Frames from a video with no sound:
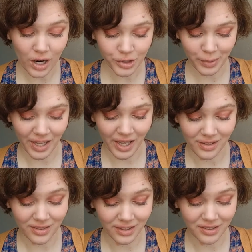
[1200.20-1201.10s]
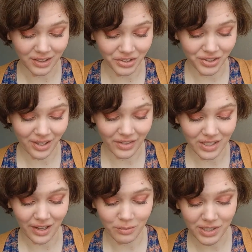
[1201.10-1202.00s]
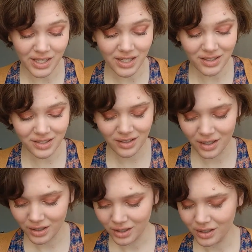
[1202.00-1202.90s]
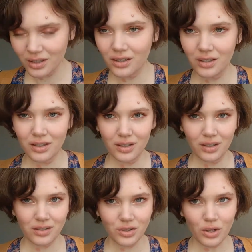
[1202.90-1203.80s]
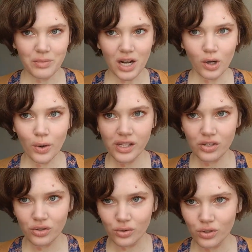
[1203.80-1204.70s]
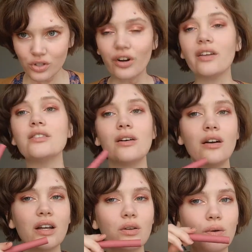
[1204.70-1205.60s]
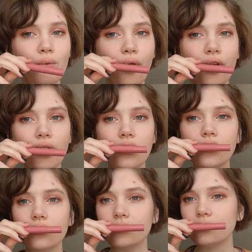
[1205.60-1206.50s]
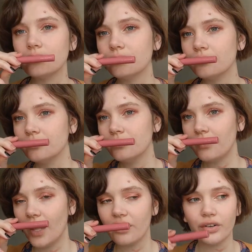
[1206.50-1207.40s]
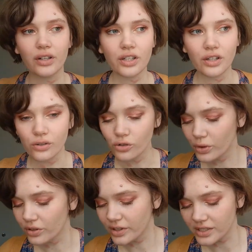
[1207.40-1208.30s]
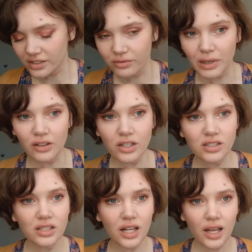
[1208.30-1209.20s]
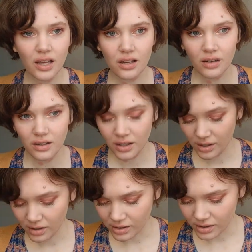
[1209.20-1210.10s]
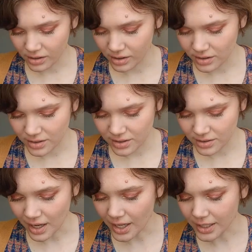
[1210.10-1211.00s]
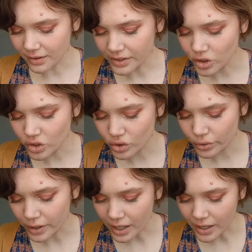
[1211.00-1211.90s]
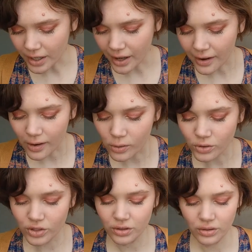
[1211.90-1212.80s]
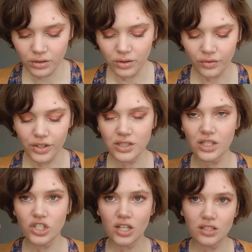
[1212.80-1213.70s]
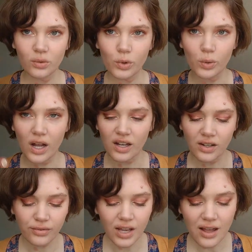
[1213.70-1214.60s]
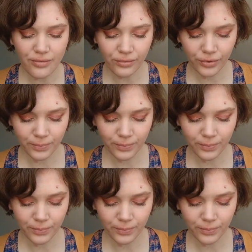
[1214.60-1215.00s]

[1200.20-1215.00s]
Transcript: washed my hands like six or seven times since. So I'm not going to try this on. I don't think that it really goes with the rest of my look today. Instead, let's try out this Jason Wu Honey Fluff